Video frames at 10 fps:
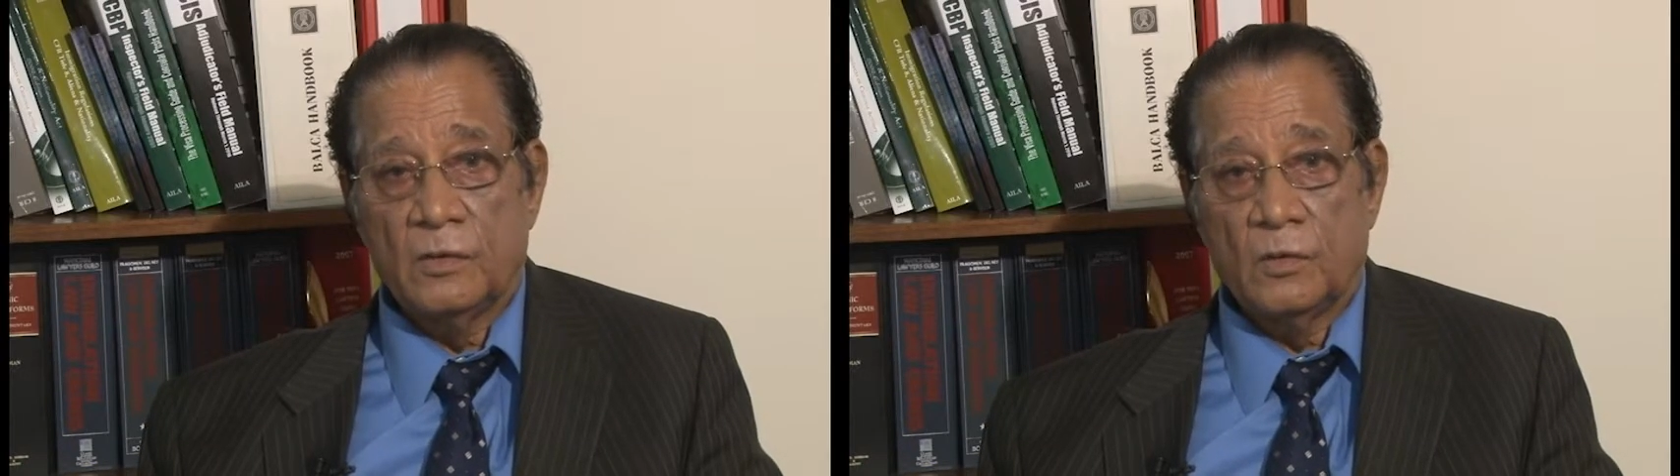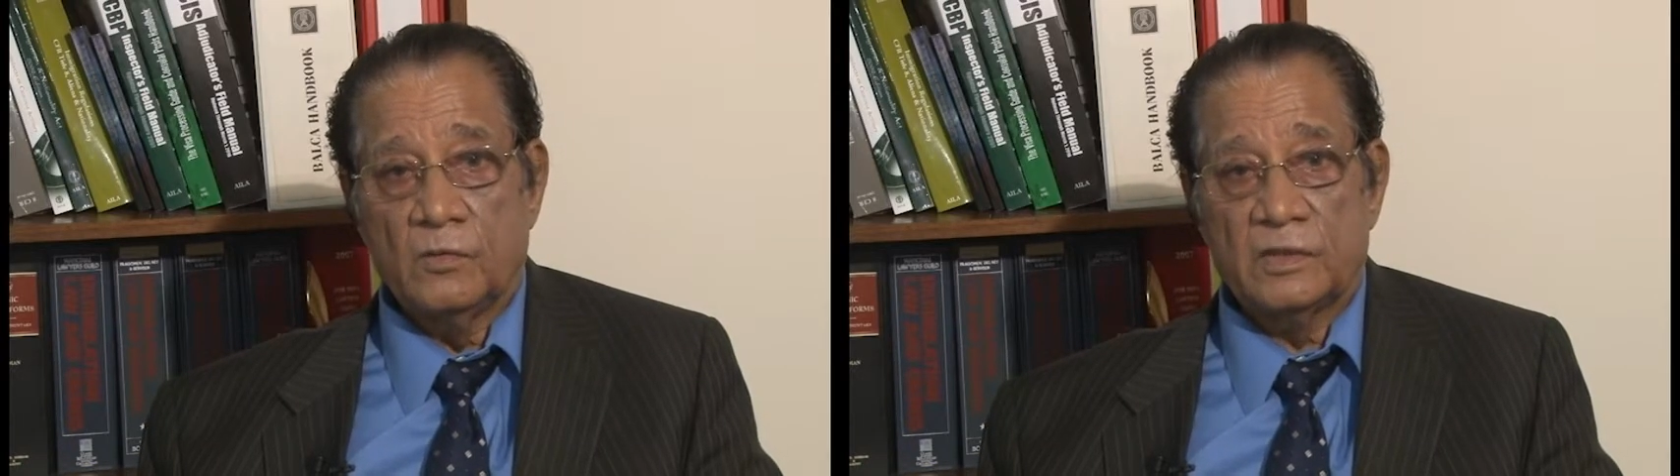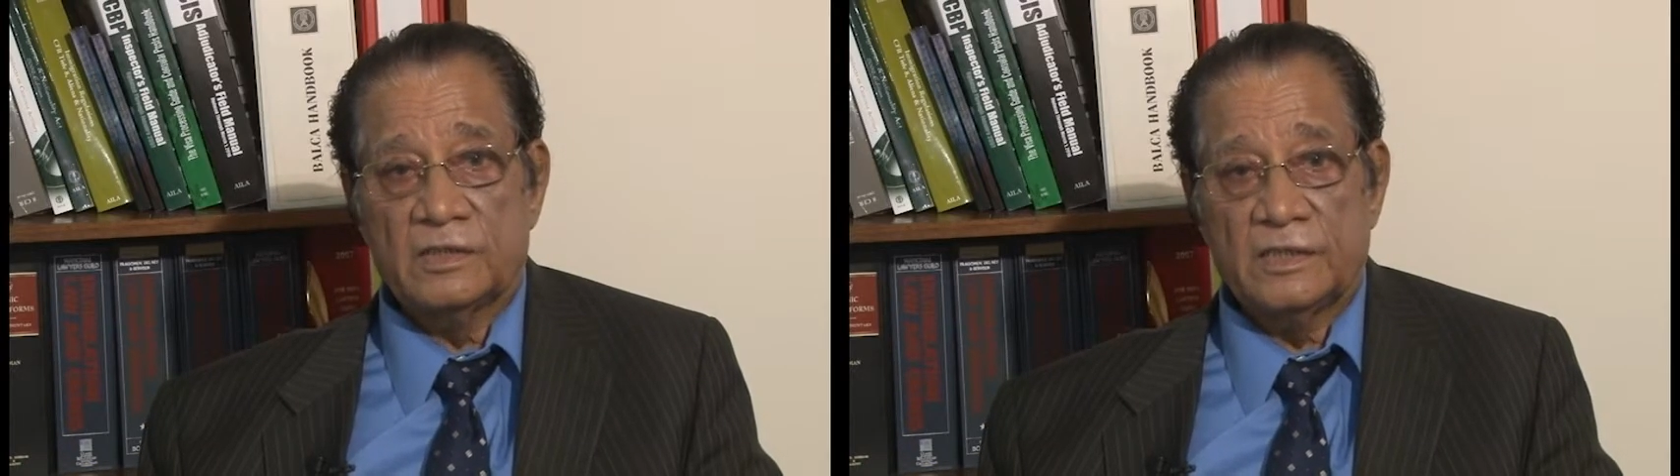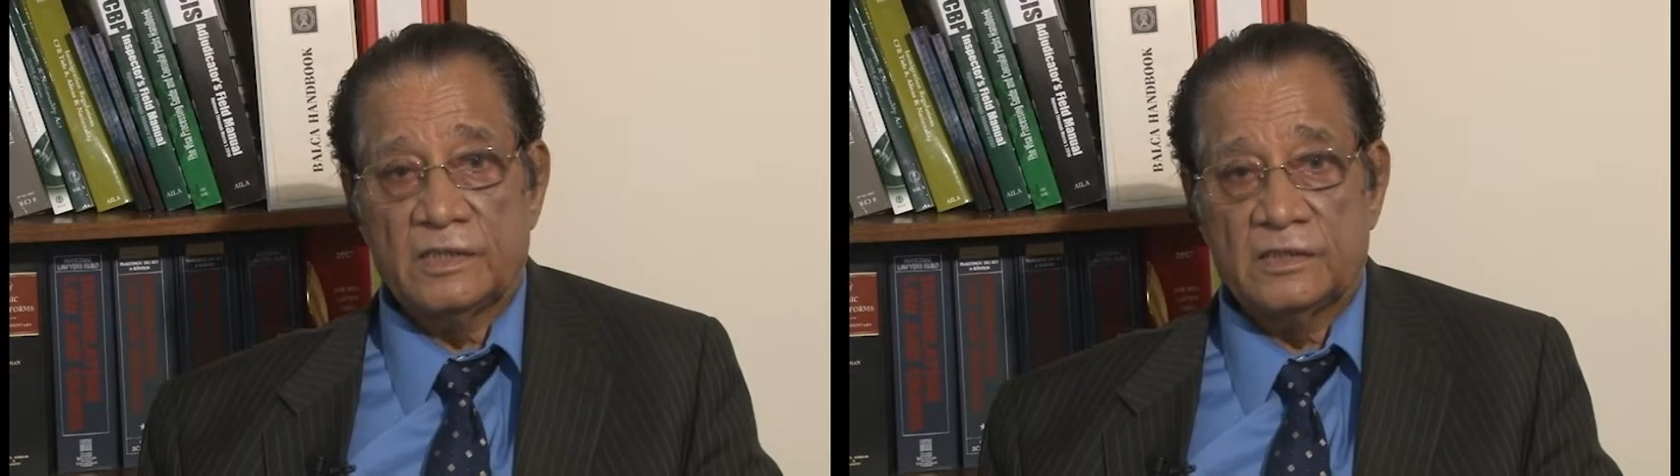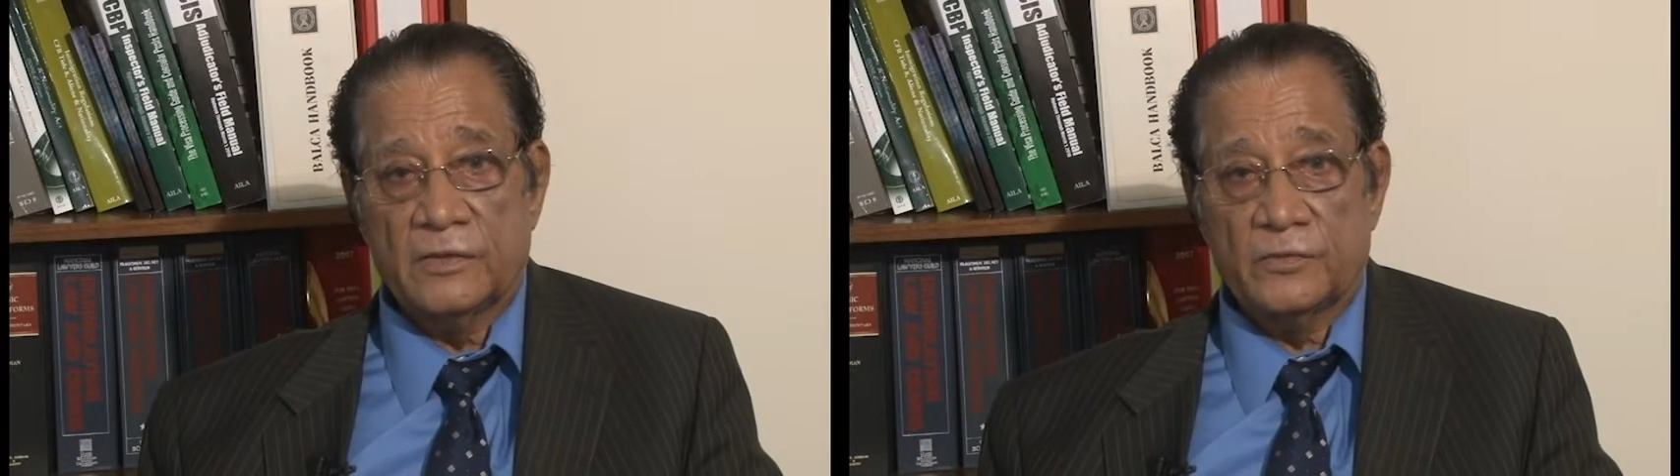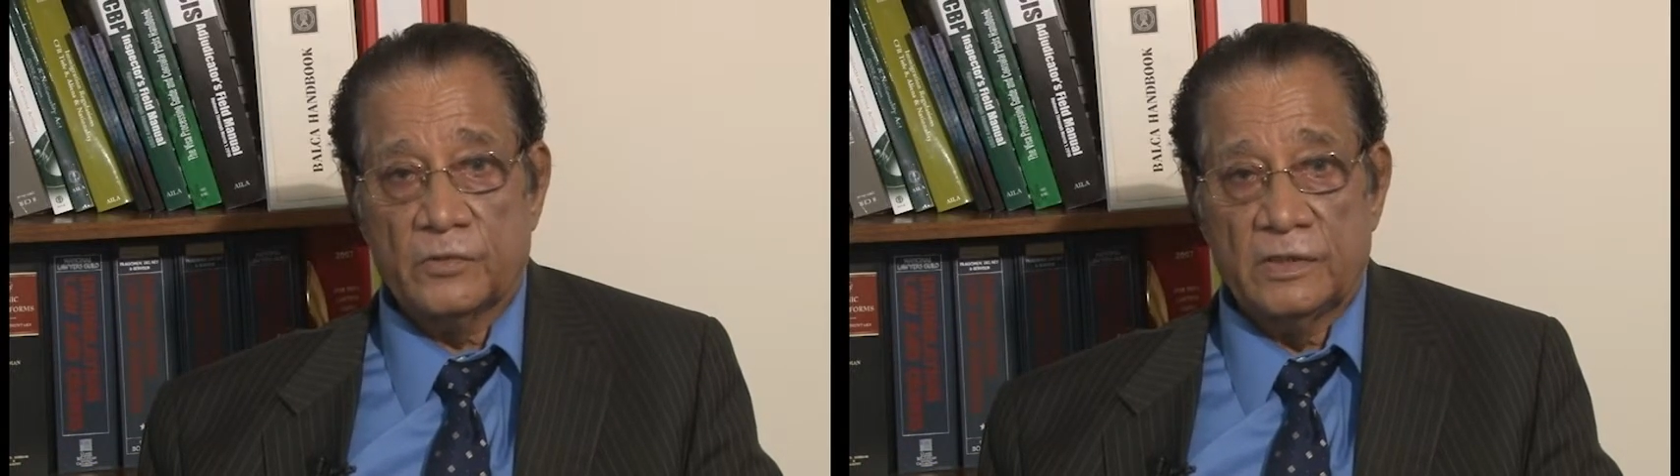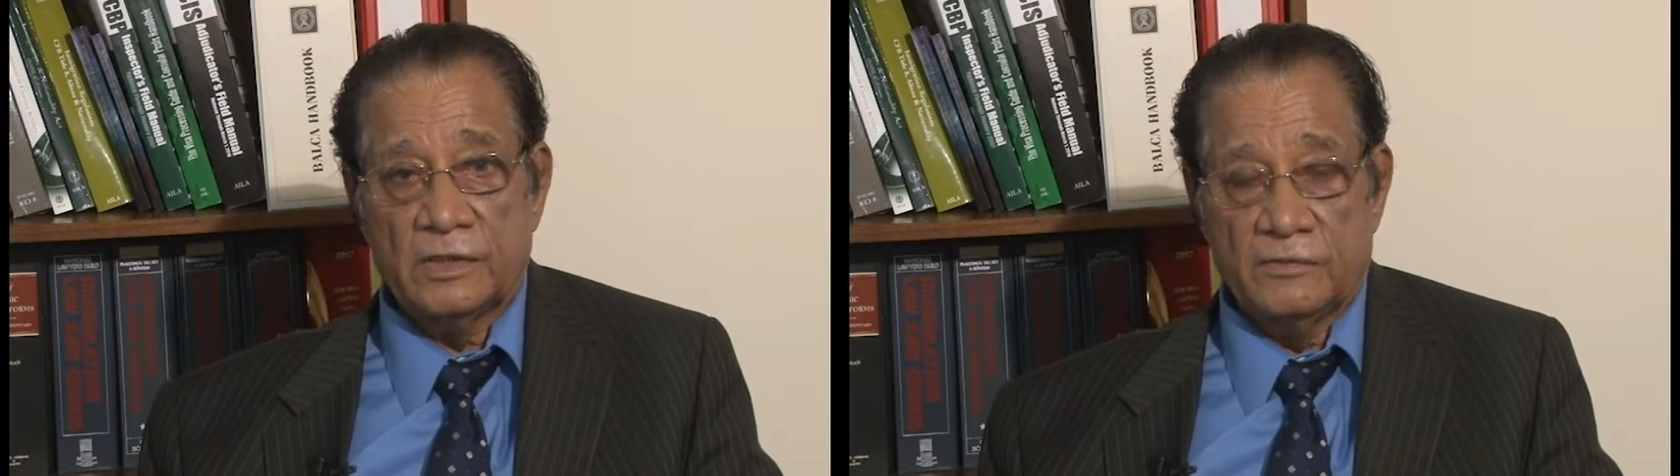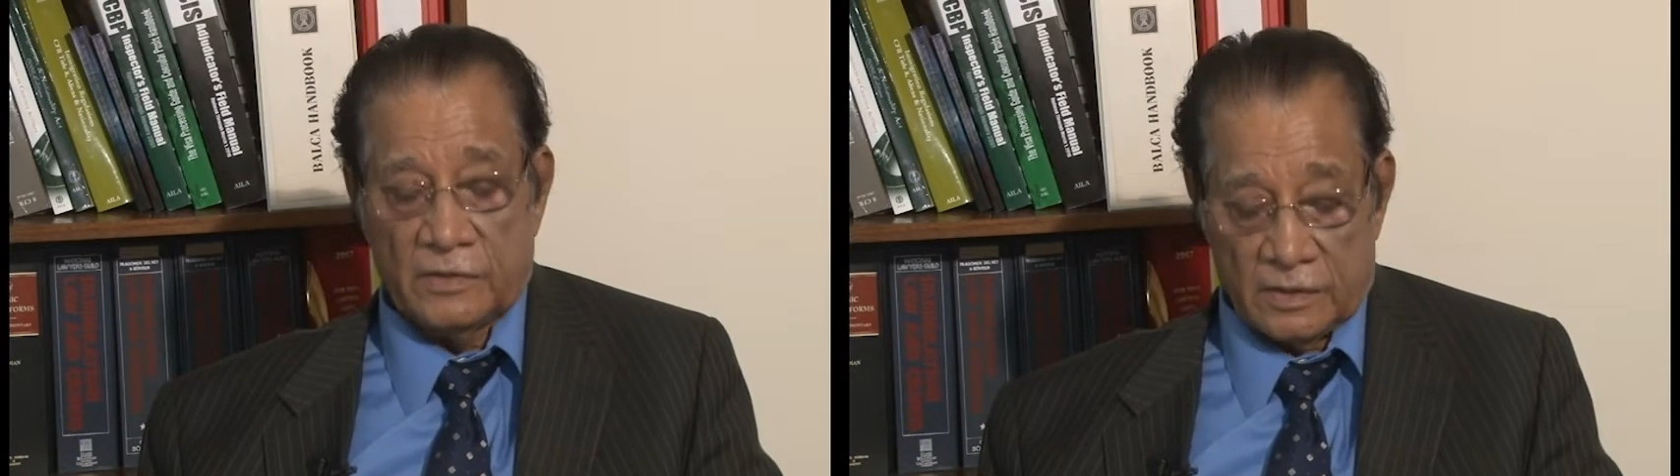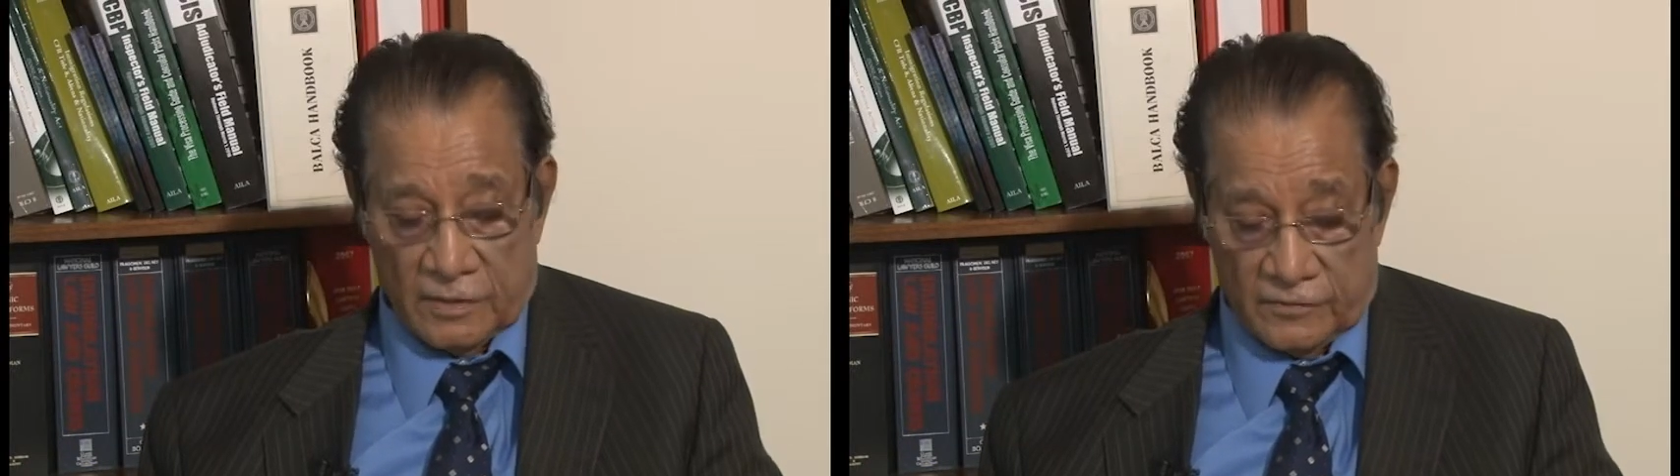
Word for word: over the age of 21